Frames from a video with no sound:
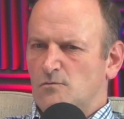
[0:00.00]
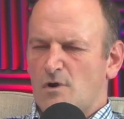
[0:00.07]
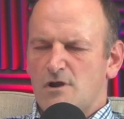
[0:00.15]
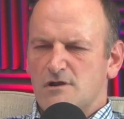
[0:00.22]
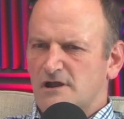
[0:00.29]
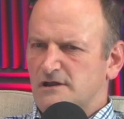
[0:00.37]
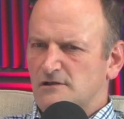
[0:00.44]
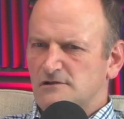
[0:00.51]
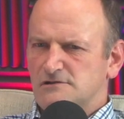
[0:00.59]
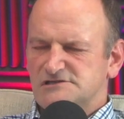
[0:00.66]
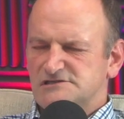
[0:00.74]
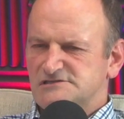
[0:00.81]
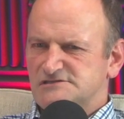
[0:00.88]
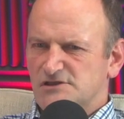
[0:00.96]
Woke
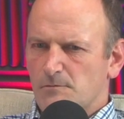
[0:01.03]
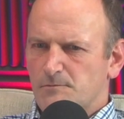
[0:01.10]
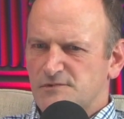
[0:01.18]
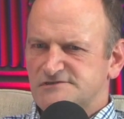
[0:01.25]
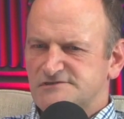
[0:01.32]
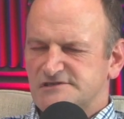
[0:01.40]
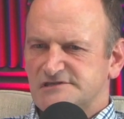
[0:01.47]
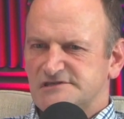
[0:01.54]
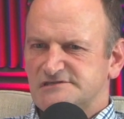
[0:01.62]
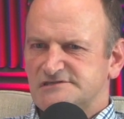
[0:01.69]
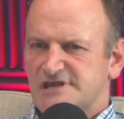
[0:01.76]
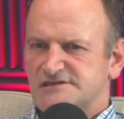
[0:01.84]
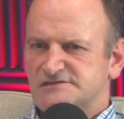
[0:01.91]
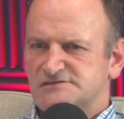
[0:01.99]
ideology is the opposite. It
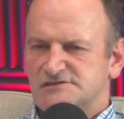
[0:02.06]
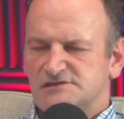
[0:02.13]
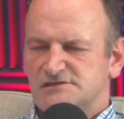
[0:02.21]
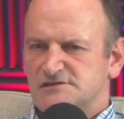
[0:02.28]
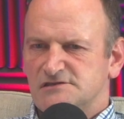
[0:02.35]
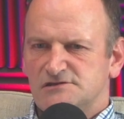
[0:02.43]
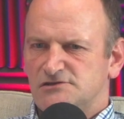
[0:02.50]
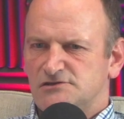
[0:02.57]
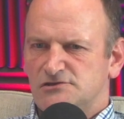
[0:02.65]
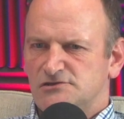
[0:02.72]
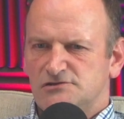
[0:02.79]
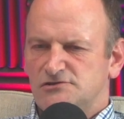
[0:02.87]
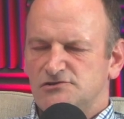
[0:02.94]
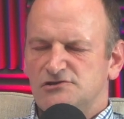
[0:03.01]
says
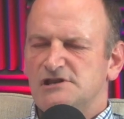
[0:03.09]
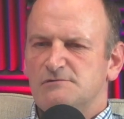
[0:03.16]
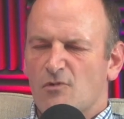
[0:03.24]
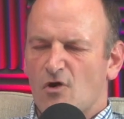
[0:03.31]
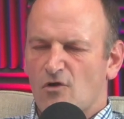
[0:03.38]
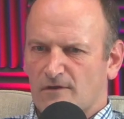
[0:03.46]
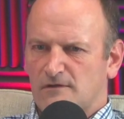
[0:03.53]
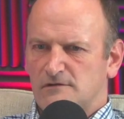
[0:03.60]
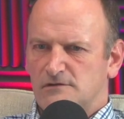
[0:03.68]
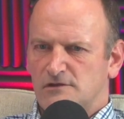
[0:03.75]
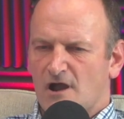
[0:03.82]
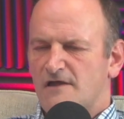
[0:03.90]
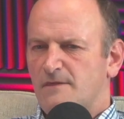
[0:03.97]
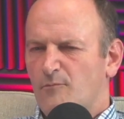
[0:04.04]
you needn't bother.
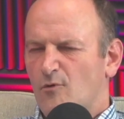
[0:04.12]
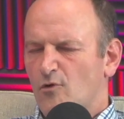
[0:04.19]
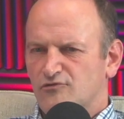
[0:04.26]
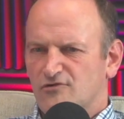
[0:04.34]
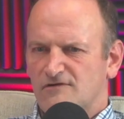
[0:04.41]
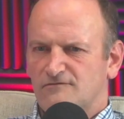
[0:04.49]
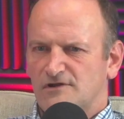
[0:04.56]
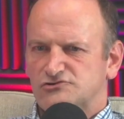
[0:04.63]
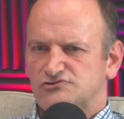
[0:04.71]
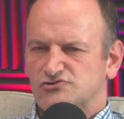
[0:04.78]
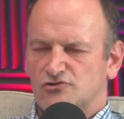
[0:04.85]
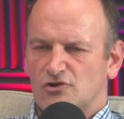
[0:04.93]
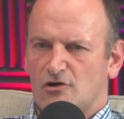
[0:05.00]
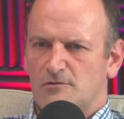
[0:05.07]
You're either born
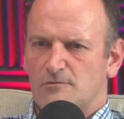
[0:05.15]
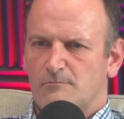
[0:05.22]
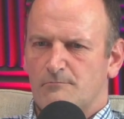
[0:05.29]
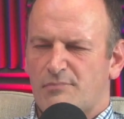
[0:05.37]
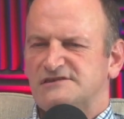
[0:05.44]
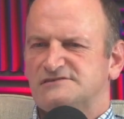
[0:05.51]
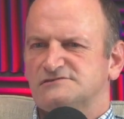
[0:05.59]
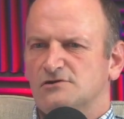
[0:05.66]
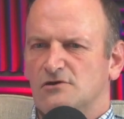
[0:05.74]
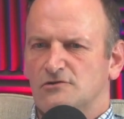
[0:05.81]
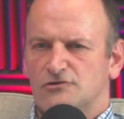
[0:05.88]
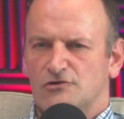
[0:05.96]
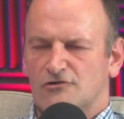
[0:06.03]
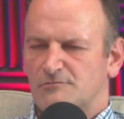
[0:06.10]
privileged or not, based
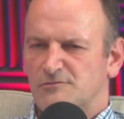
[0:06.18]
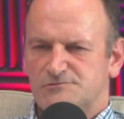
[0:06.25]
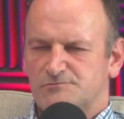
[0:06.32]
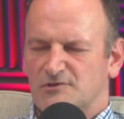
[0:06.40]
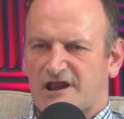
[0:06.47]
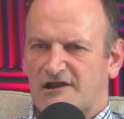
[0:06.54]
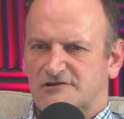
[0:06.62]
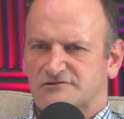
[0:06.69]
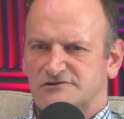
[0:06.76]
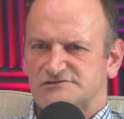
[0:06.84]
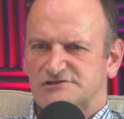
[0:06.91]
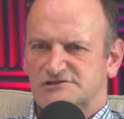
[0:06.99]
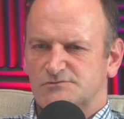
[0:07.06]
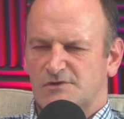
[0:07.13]
on your immutable
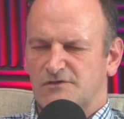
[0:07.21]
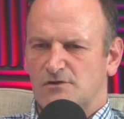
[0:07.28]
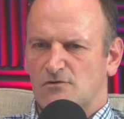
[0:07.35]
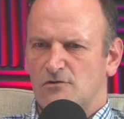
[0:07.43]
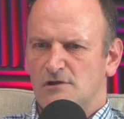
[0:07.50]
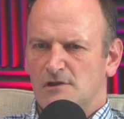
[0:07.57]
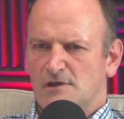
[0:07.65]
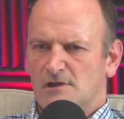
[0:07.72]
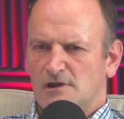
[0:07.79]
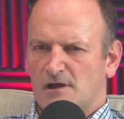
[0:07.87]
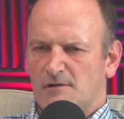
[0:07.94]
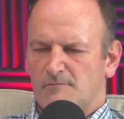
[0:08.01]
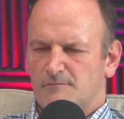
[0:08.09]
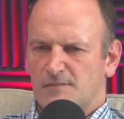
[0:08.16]
characteristics, whether you're,
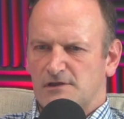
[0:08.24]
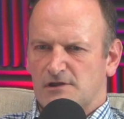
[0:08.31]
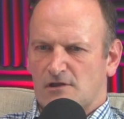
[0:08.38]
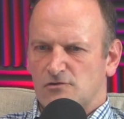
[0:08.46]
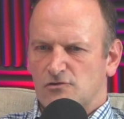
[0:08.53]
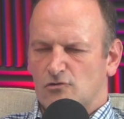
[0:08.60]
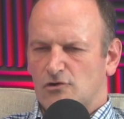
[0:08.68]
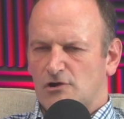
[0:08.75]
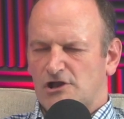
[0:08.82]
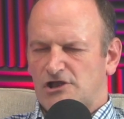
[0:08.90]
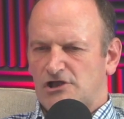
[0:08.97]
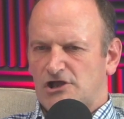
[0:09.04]
your